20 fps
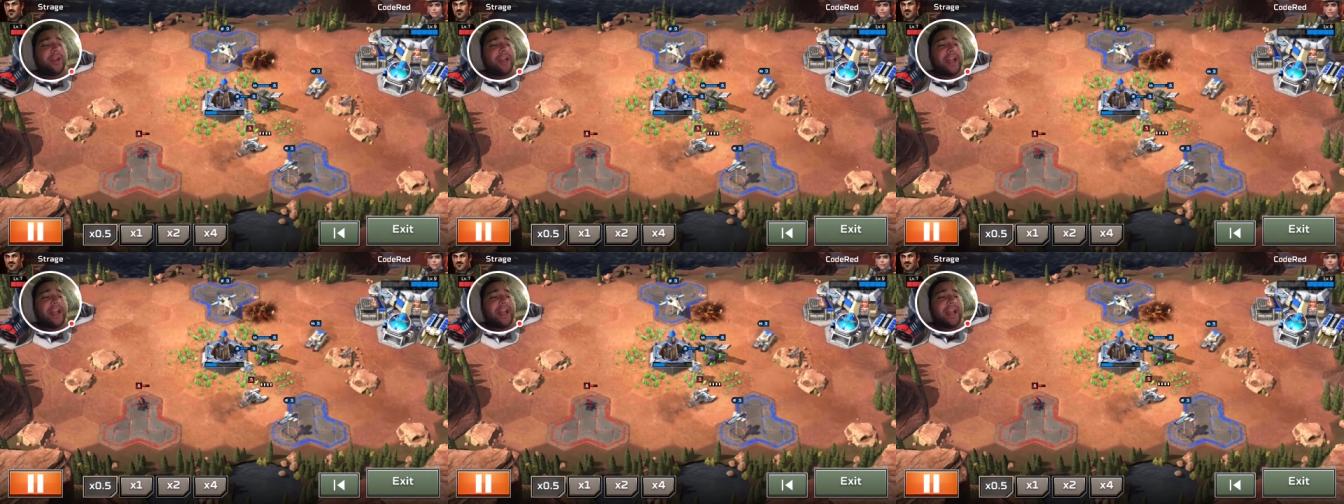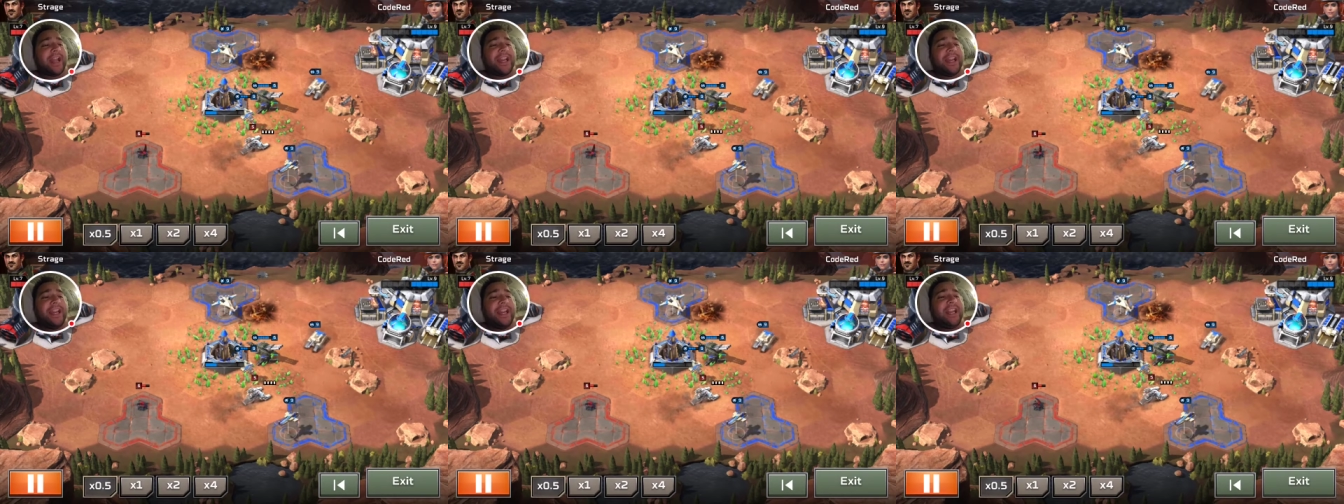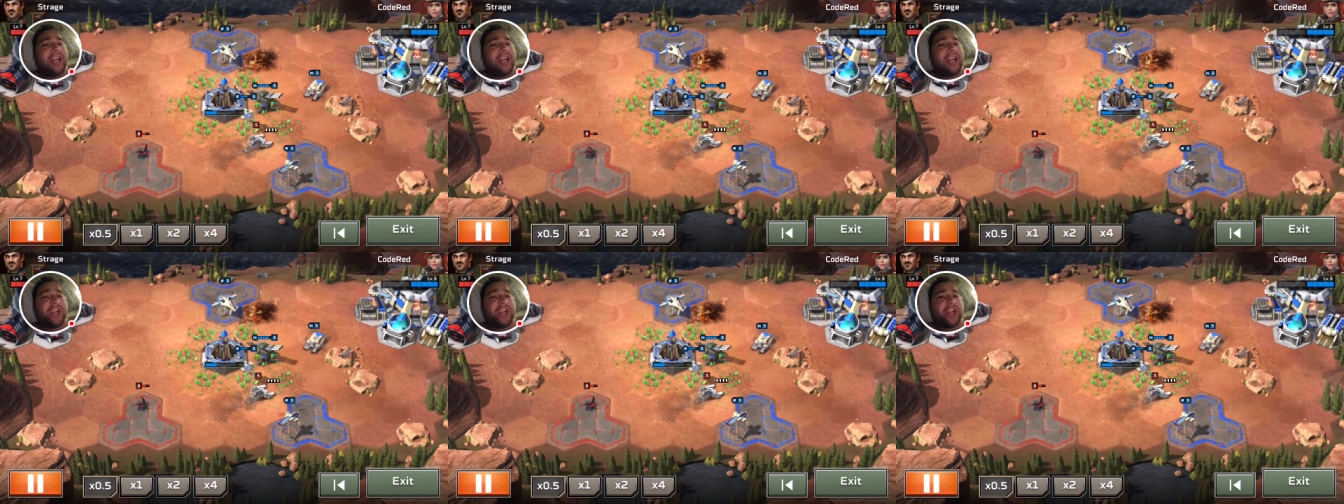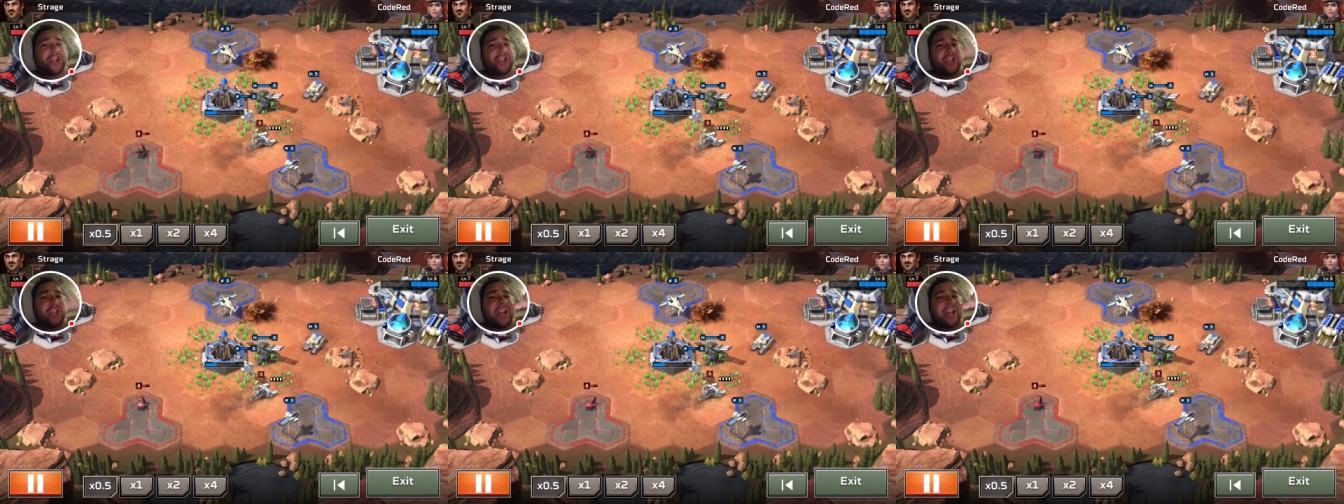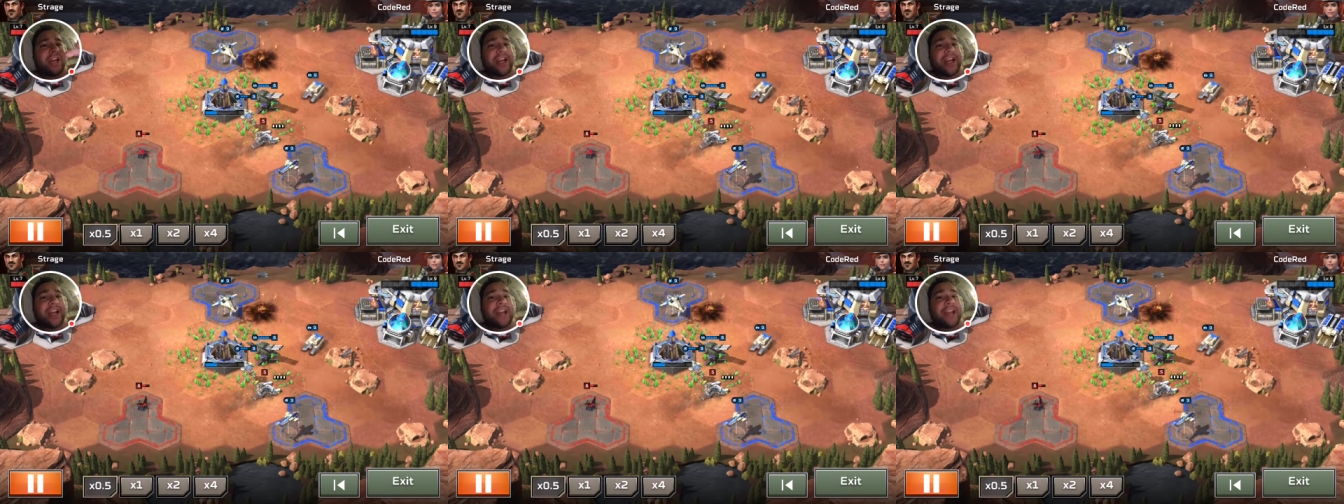And he shot
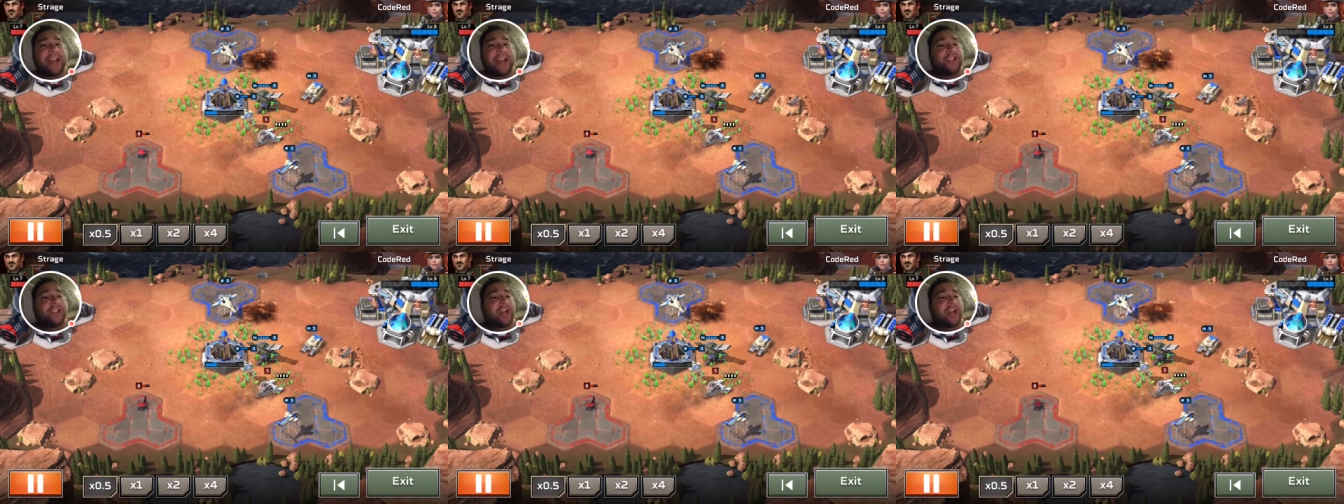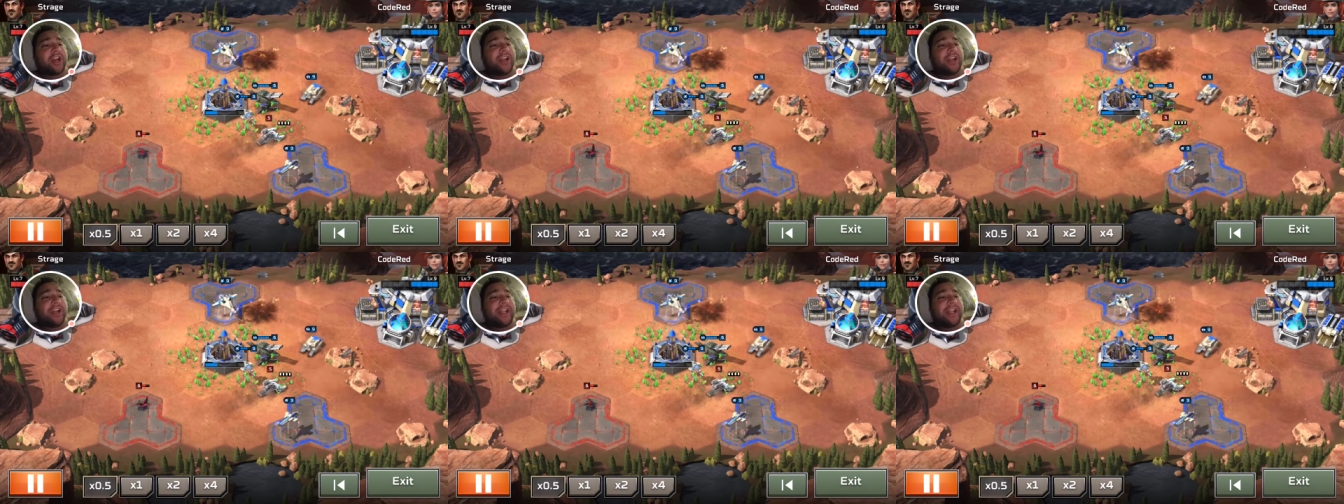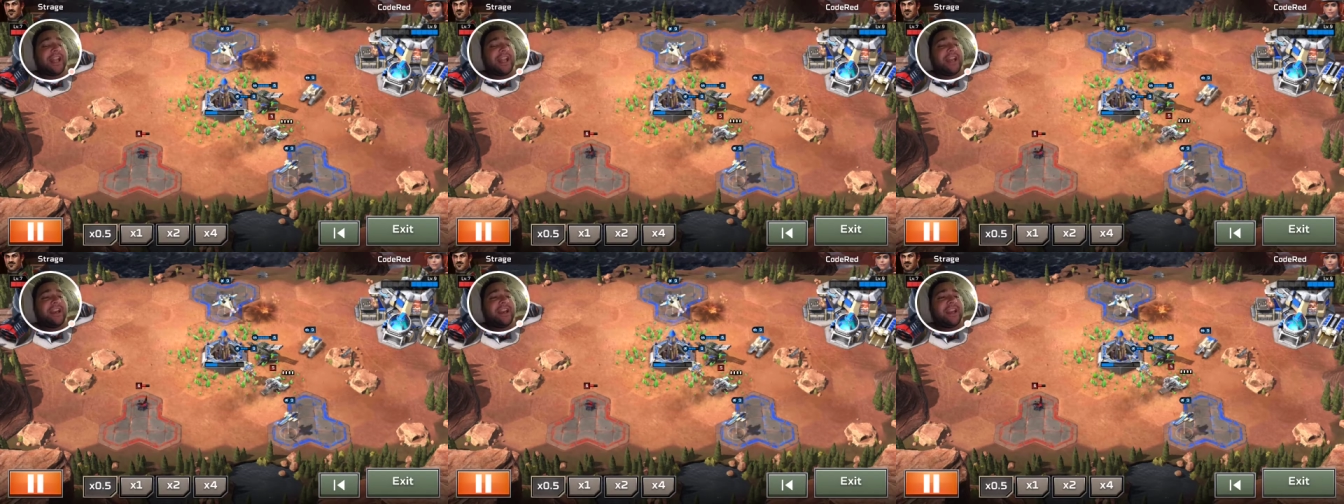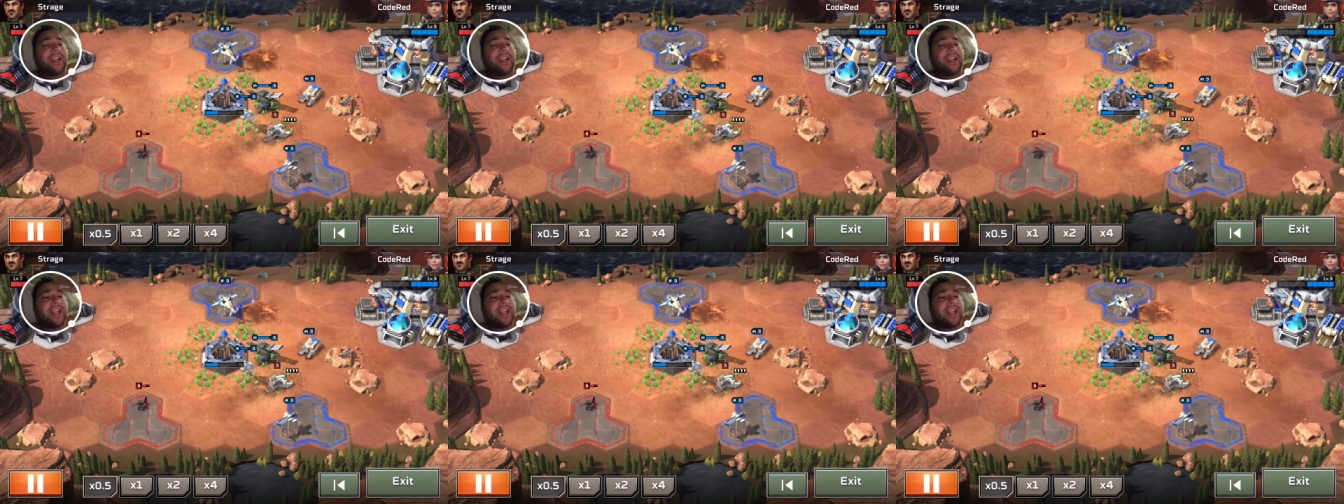it and shot it again.